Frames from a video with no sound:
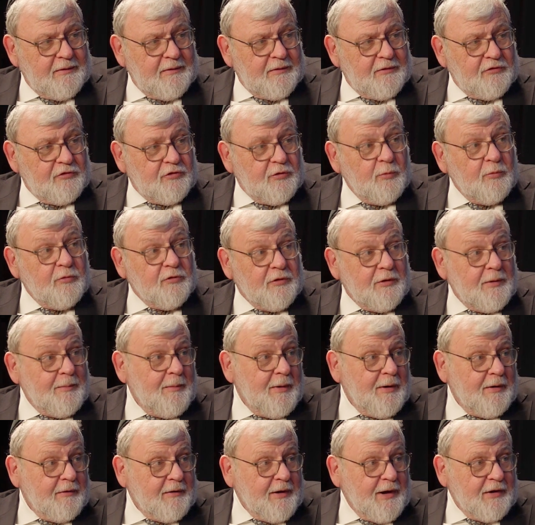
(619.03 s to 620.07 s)
She was in
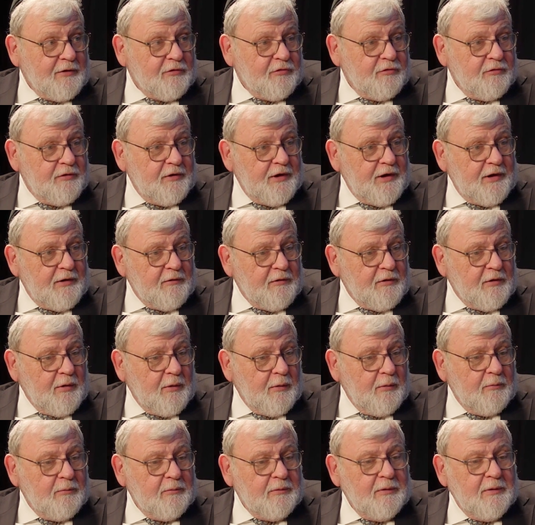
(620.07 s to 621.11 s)
America actually a year
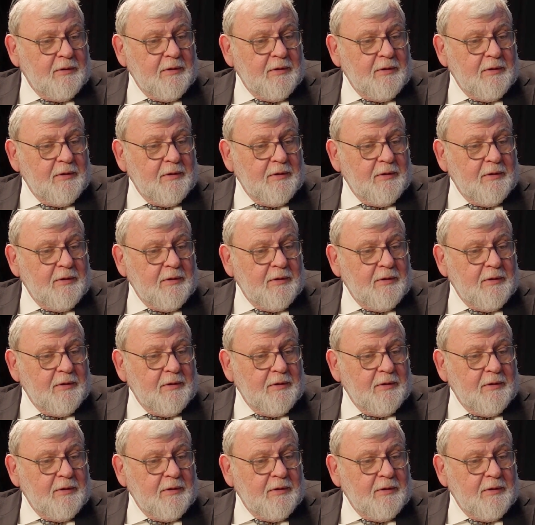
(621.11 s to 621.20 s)
ago,